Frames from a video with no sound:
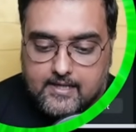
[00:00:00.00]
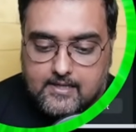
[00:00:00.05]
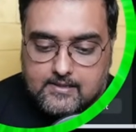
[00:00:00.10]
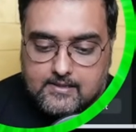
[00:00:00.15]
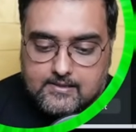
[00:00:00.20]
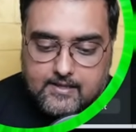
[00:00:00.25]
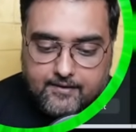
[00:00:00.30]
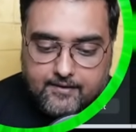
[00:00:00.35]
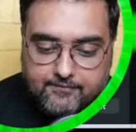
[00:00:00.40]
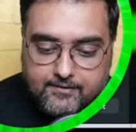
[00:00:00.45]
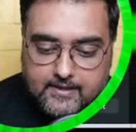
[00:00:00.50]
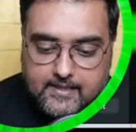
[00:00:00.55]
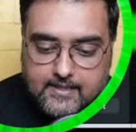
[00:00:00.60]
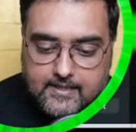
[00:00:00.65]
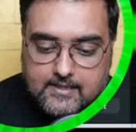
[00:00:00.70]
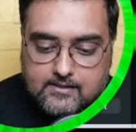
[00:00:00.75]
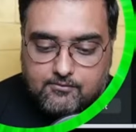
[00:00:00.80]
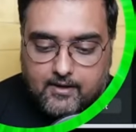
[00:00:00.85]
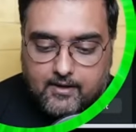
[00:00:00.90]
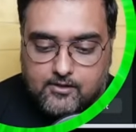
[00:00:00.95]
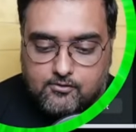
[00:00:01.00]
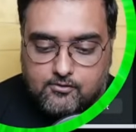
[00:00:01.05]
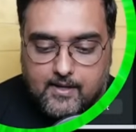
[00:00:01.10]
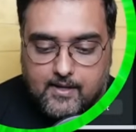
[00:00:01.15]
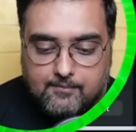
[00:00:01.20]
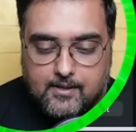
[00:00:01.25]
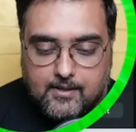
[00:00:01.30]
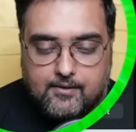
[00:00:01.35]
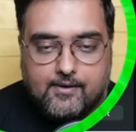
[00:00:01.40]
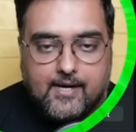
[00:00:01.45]
So everything is quite
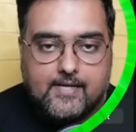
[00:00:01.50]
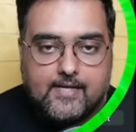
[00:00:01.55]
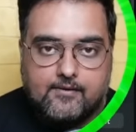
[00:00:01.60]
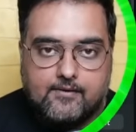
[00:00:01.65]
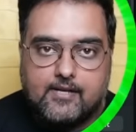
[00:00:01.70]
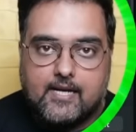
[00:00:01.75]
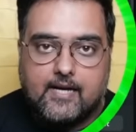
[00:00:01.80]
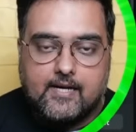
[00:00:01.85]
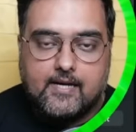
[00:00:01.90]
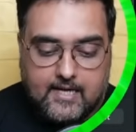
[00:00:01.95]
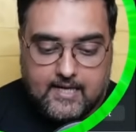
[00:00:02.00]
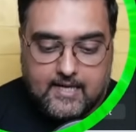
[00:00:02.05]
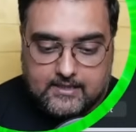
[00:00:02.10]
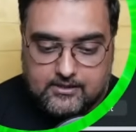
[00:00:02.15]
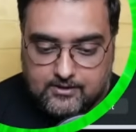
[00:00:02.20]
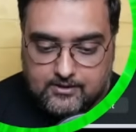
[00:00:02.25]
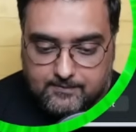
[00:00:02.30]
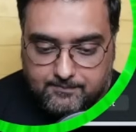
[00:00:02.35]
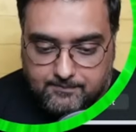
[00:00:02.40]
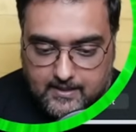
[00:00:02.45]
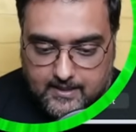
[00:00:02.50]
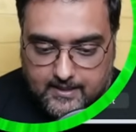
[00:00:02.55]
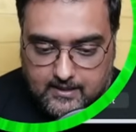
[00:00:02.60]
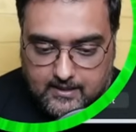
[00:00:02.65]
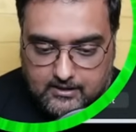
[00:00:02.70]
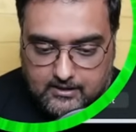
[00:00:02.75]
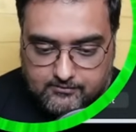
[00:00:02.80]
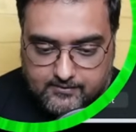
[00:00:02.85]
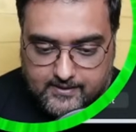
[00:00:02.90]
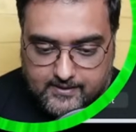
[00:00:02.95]
doable, right? You can actually play
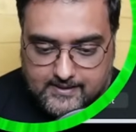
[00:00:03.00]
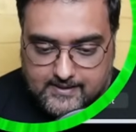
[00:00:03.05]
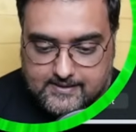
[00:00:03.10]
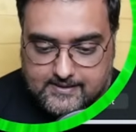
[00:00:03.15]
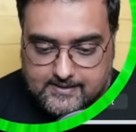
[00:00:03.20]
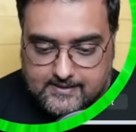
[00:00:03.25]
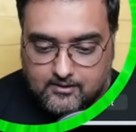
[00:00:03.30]
around with this.